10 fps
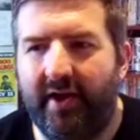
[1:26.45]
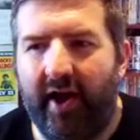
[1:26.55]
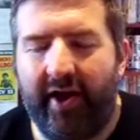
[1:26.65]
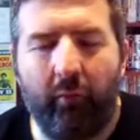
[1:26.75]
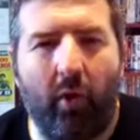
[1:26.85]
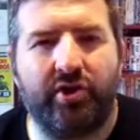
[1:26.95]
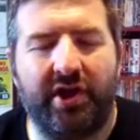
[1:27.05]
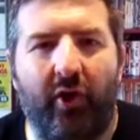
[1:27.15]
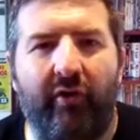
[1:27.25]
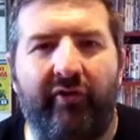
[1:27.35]
And I watched
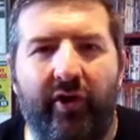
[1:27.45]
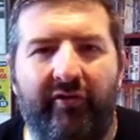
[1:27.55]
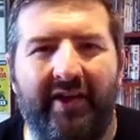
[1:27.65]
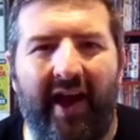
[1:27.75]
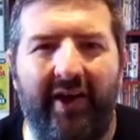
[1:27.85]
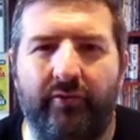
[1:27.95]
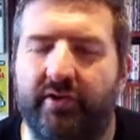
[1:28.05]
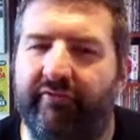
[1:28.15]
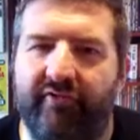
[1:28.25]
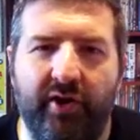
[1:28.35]
it over and over again. There was a
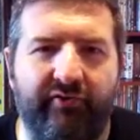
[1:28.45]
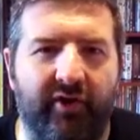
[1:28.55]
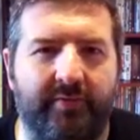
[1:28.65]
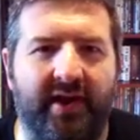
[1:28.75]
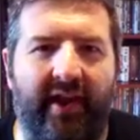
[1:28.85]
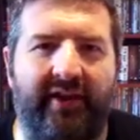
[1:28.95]
few films like that.